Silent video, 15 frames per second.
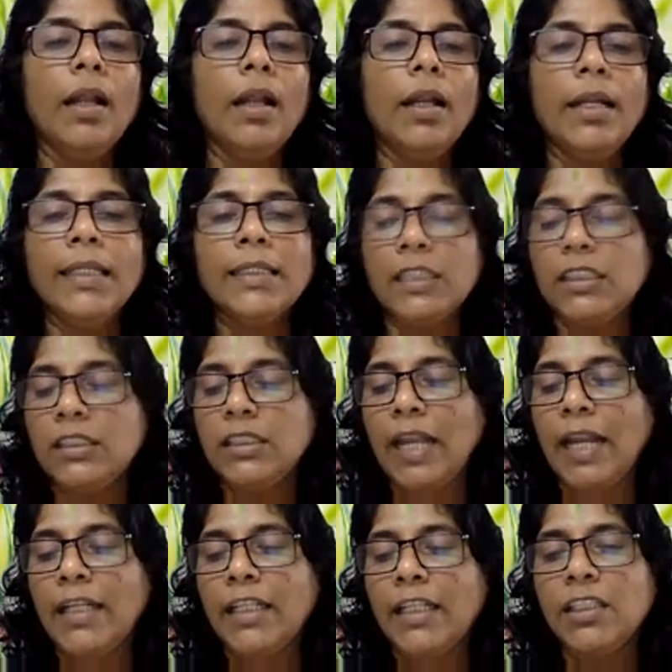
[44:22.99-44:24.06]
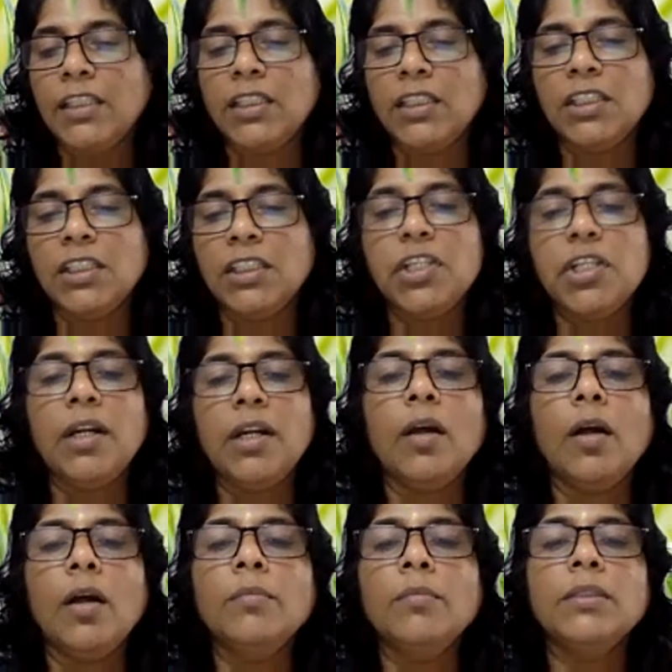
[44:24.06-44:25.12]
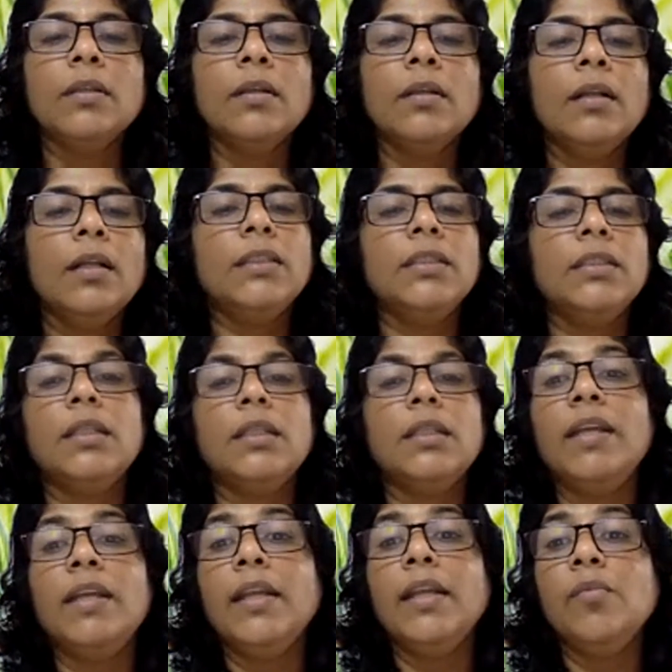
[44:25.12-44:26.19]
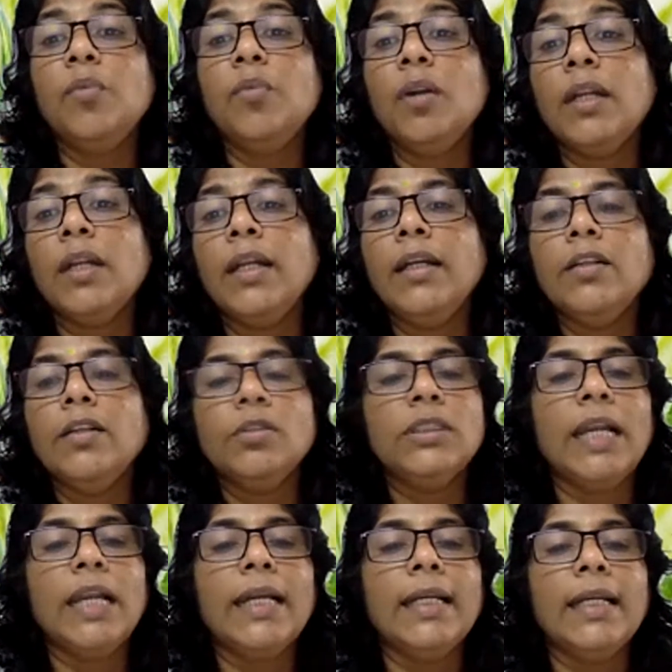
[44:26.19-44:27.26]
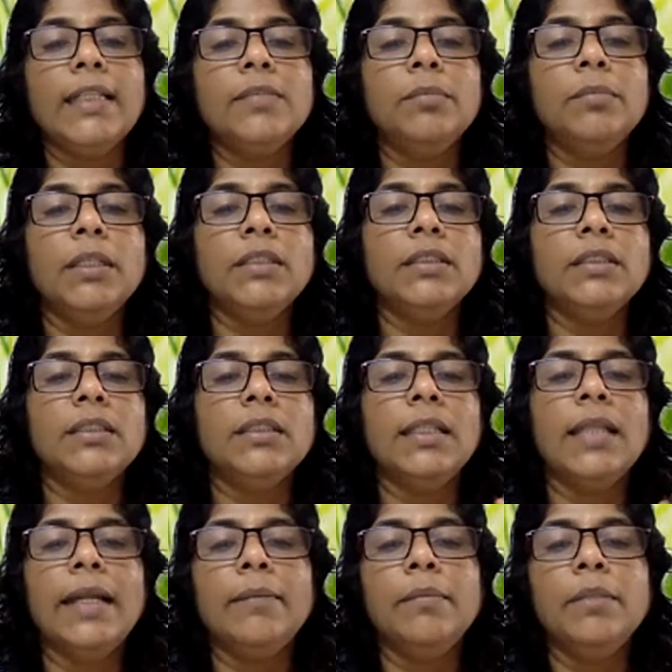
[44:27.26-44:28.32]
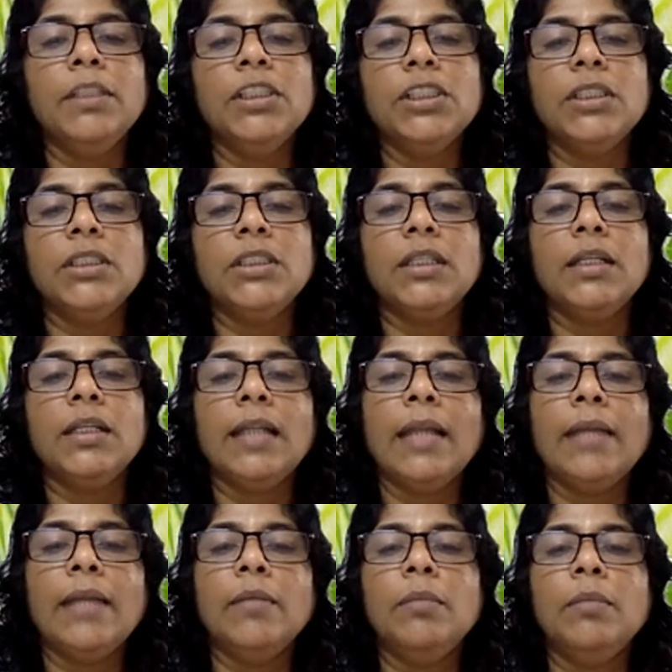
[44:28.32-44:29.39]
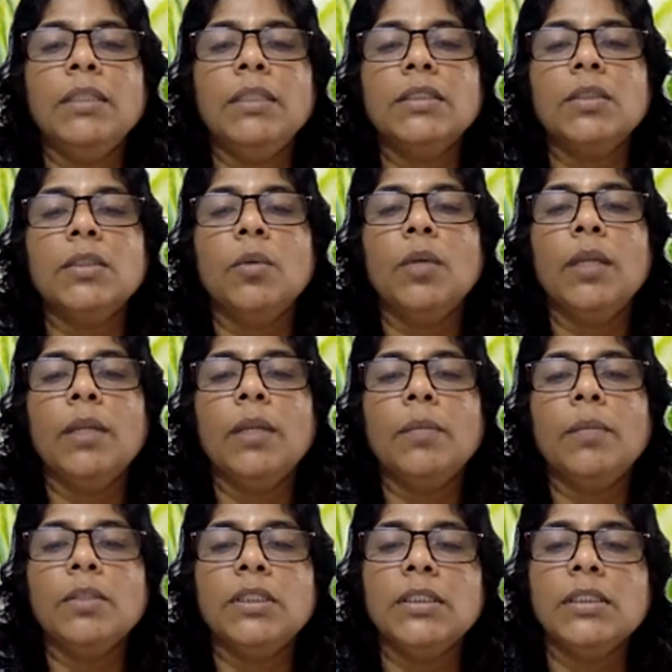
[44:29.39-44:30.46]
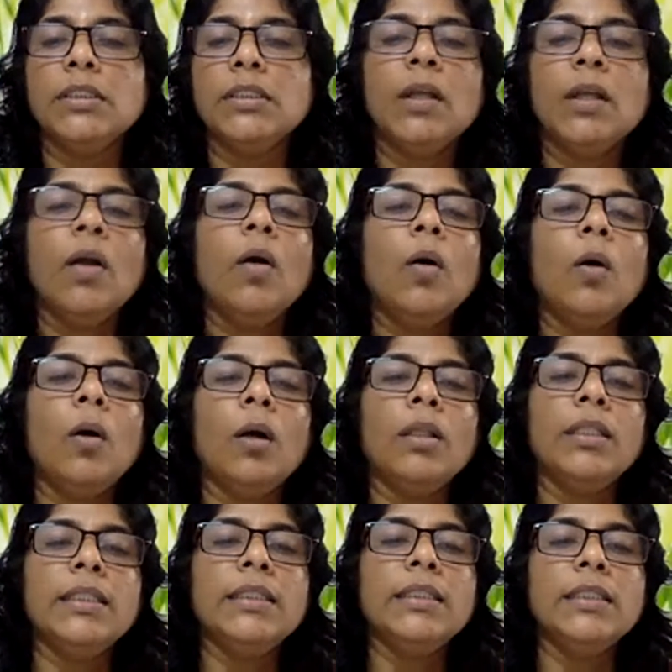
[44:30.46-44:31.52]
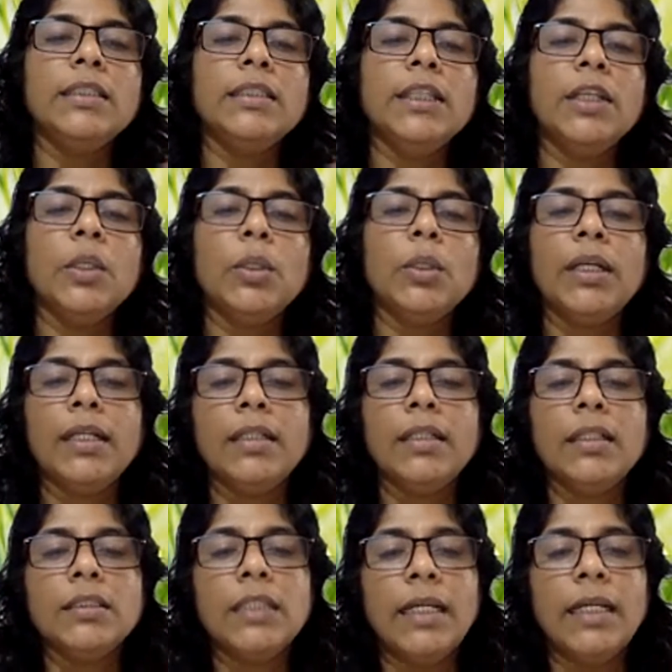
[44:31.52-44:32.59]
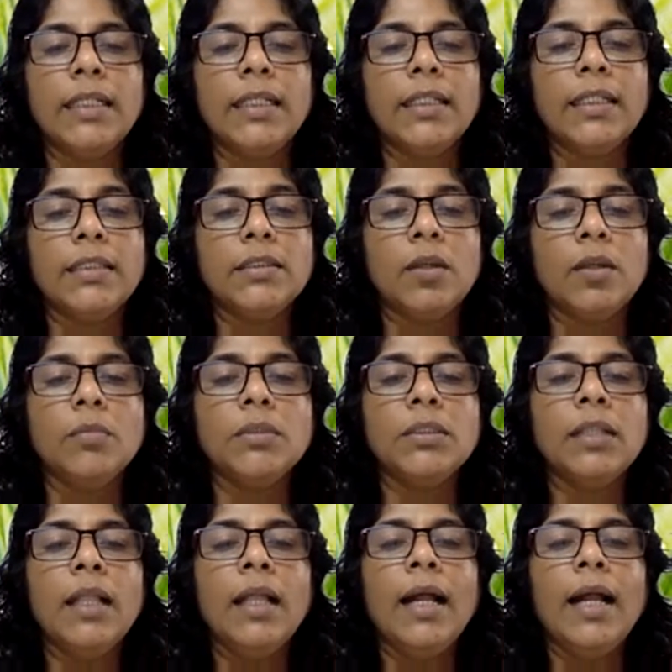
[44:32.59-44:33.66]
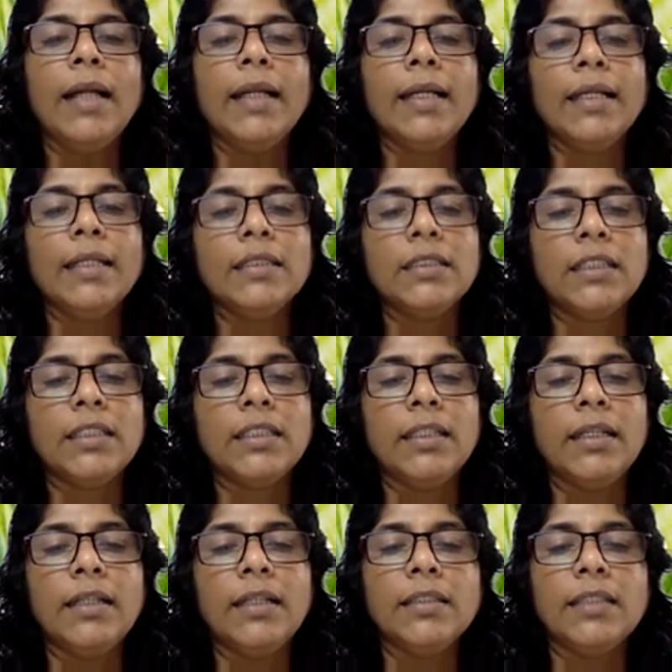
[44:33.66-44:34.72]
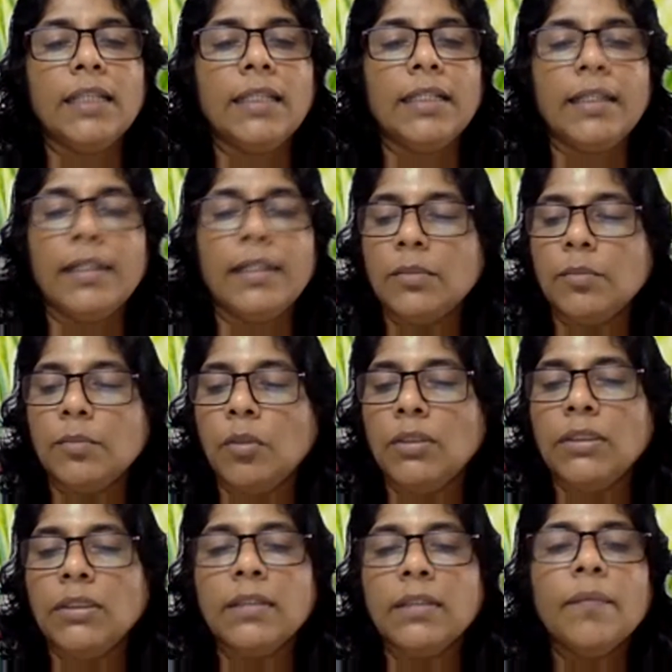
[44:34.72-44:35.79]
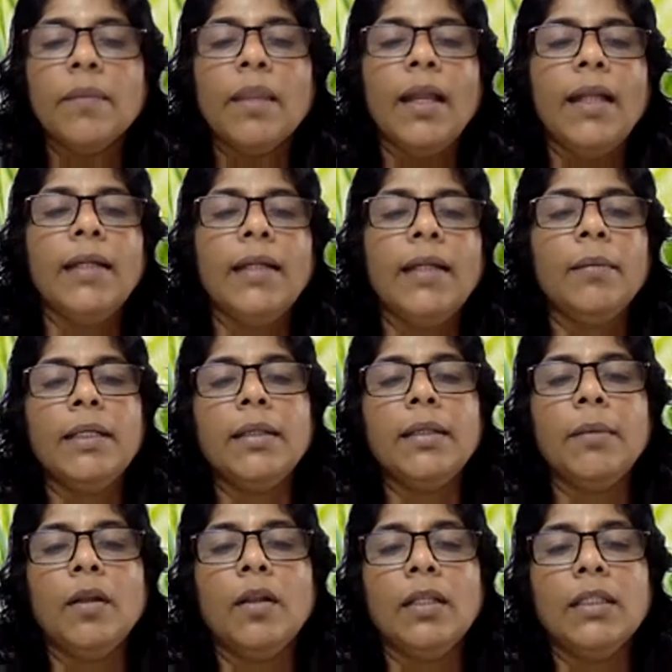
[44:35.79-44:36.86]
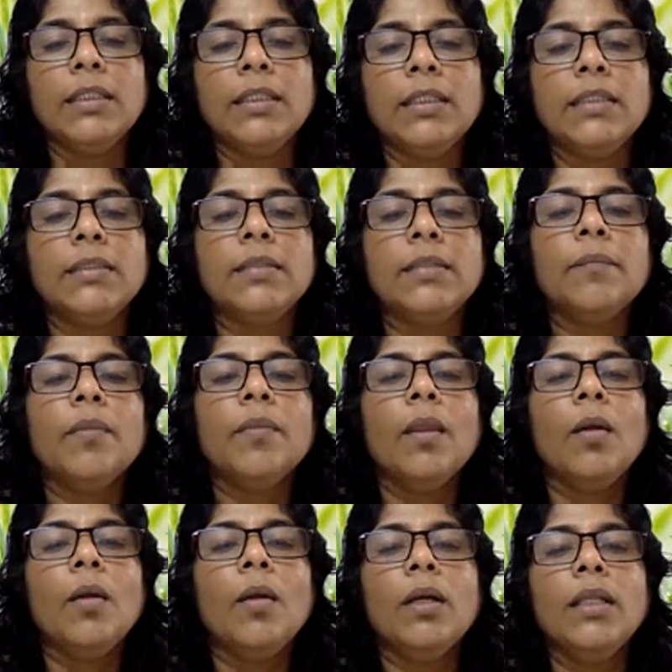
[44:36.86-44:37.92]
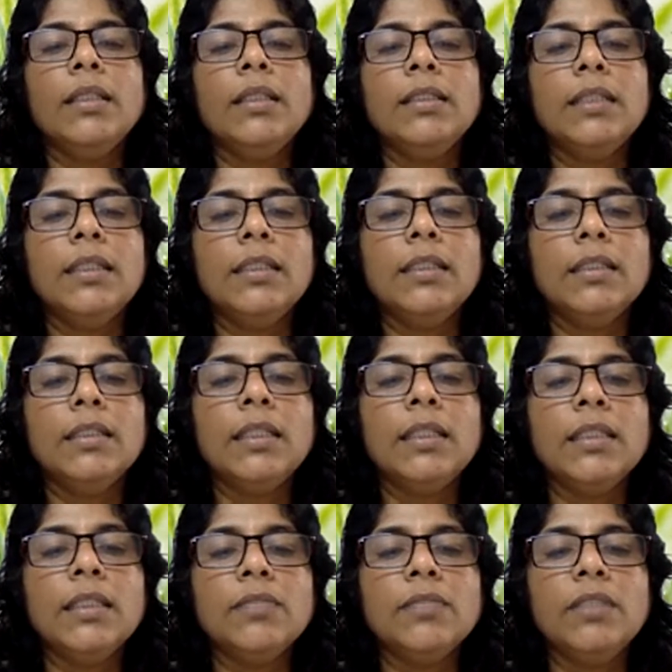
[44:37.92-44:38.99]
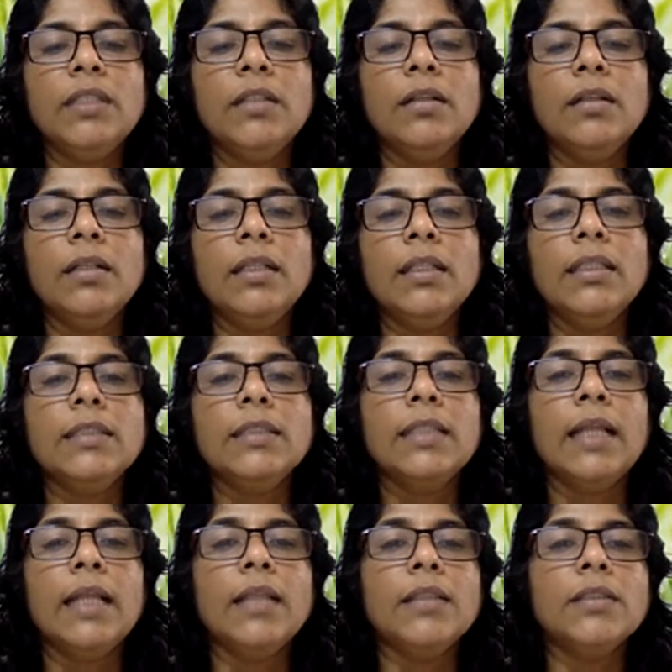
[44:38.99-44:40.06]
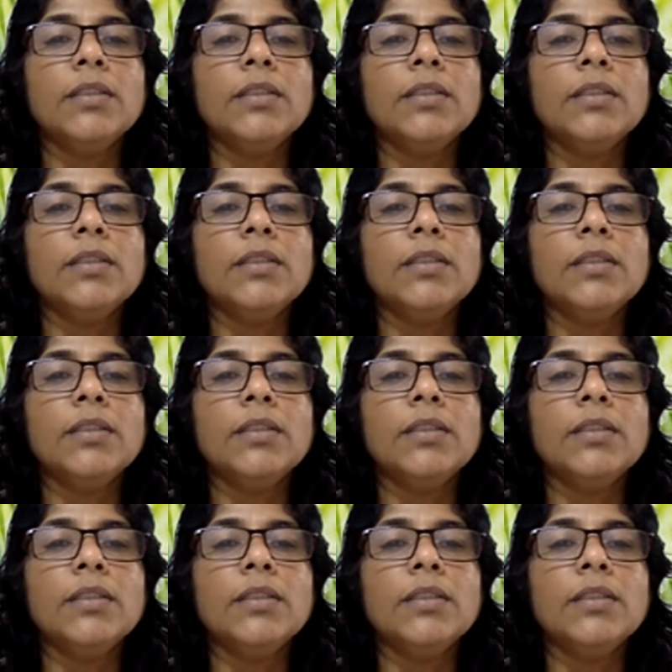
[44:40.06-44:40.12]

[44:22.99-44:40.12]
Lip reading: Next, standardization and norms. These are very important. To standardize means that the administration, time limits, scoring procedures, all these things included in the standardized norms and a constructed and selected response and the item analysis. Okay, these are the things we learned in this class.